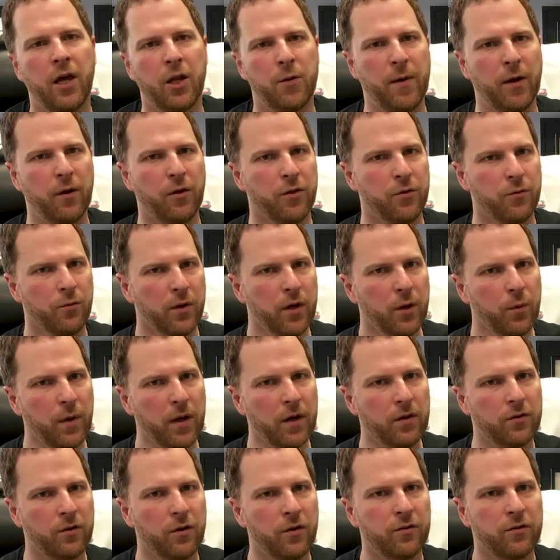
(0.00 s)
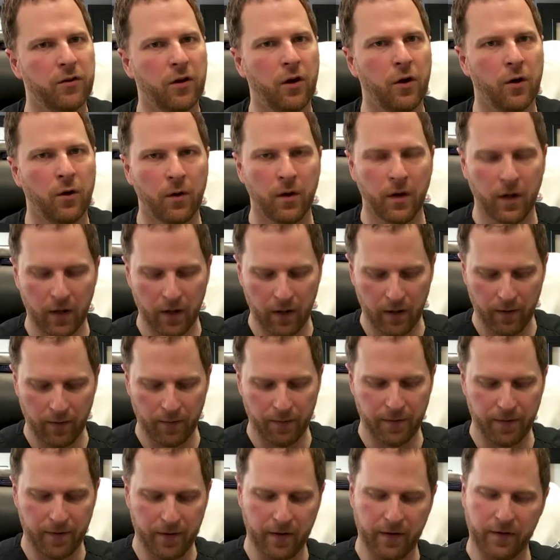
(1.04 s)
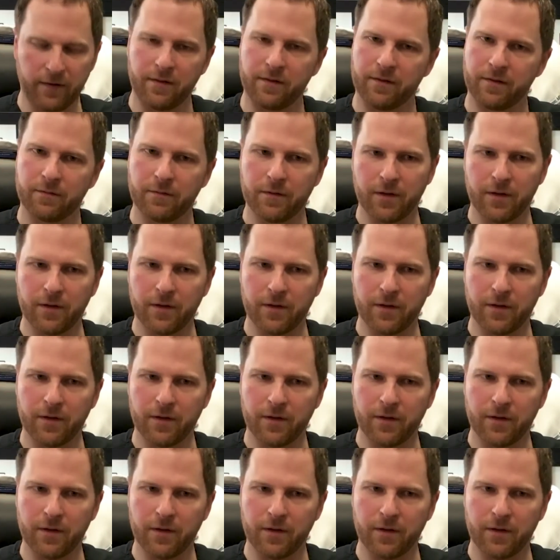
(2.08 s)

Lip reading: In about 3 weeks or so, this